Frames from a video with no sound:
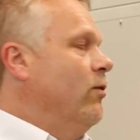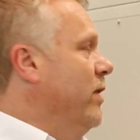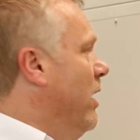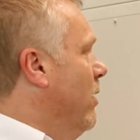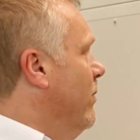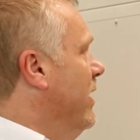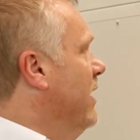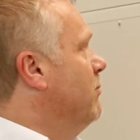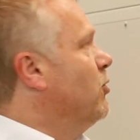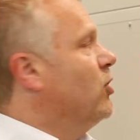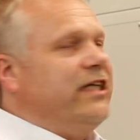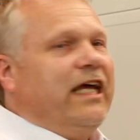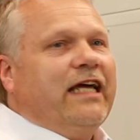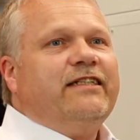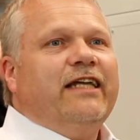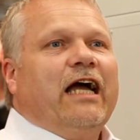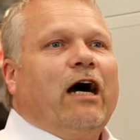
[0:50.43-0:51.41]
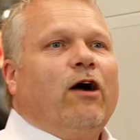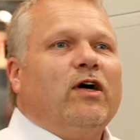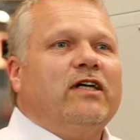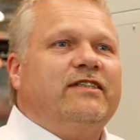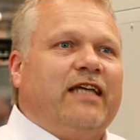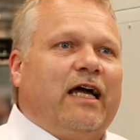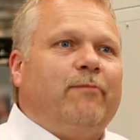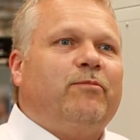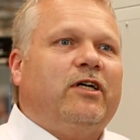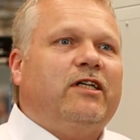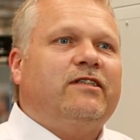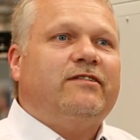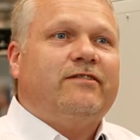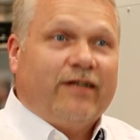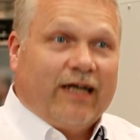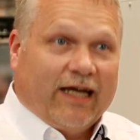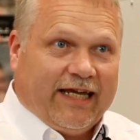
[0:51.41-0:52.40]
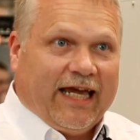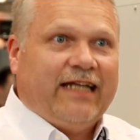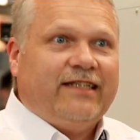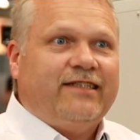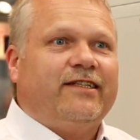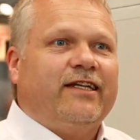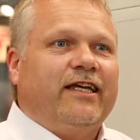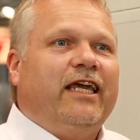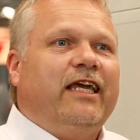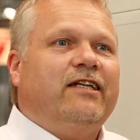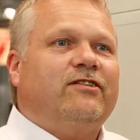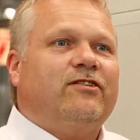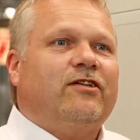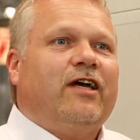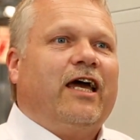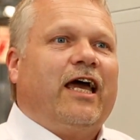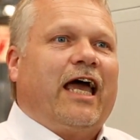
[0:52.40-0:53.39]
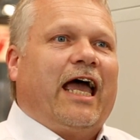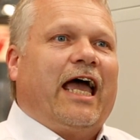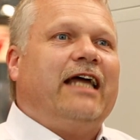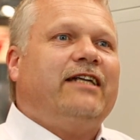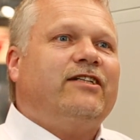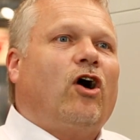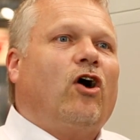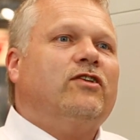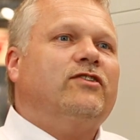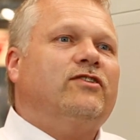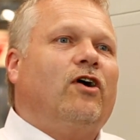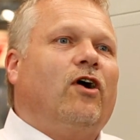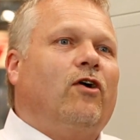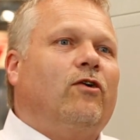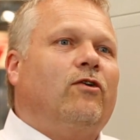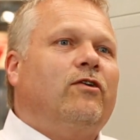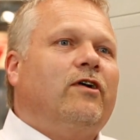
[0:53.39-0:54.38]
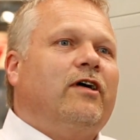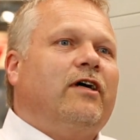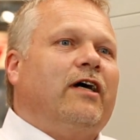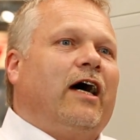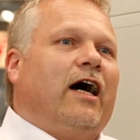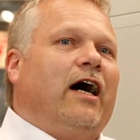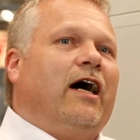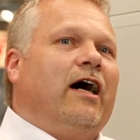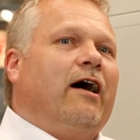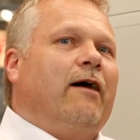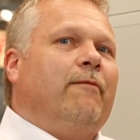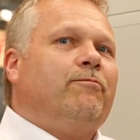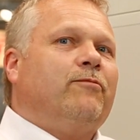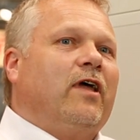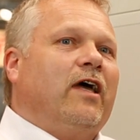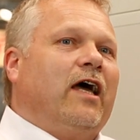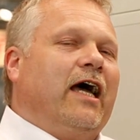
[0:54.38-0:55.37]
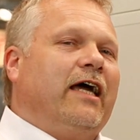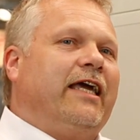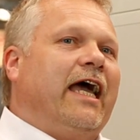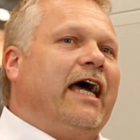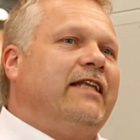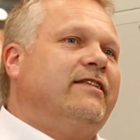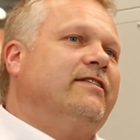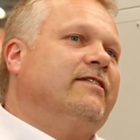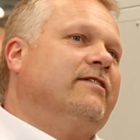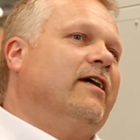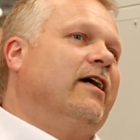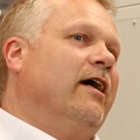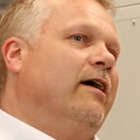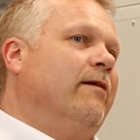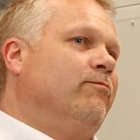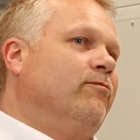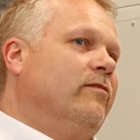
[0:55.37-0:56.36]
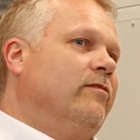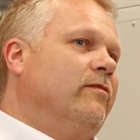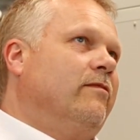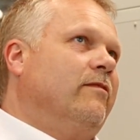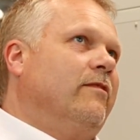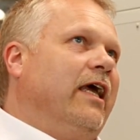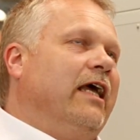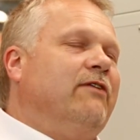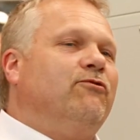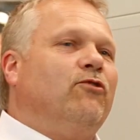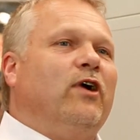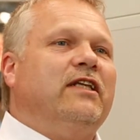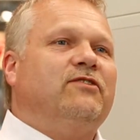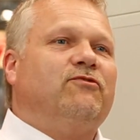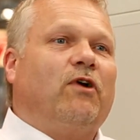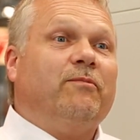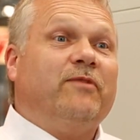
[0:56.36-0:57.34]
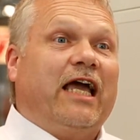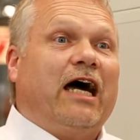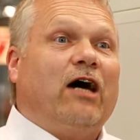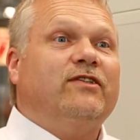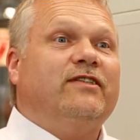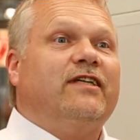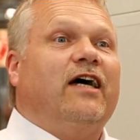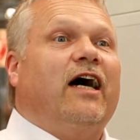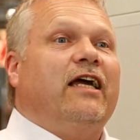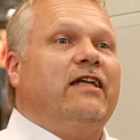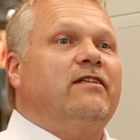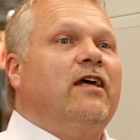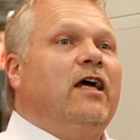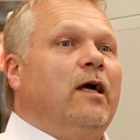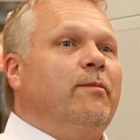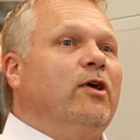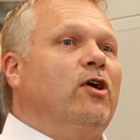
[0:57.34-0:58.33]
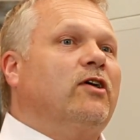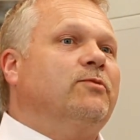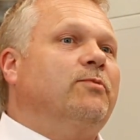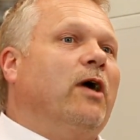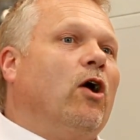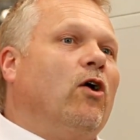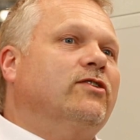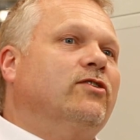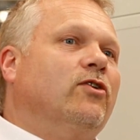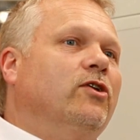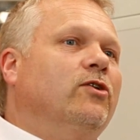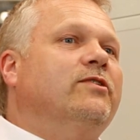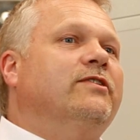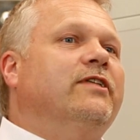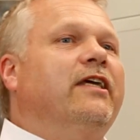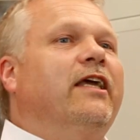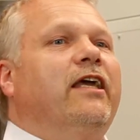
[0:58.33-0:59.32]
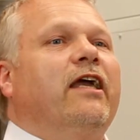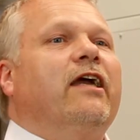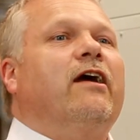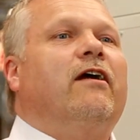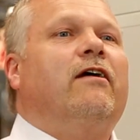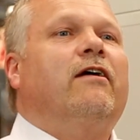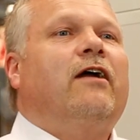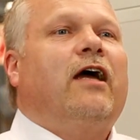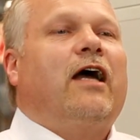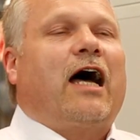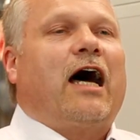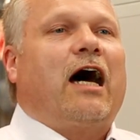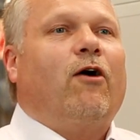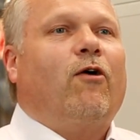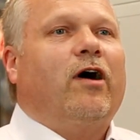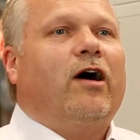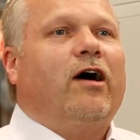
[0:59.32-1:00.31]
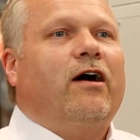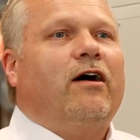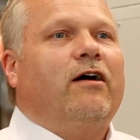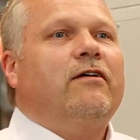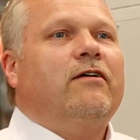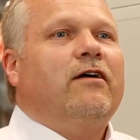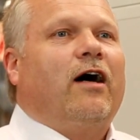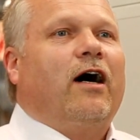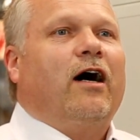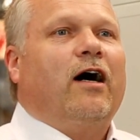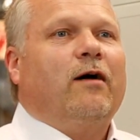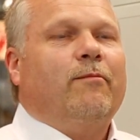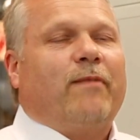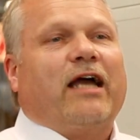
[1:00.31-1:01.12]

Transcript: We are really protecting our samples against the heat and also um, against uh, influence from the outside because we are also using here our uh,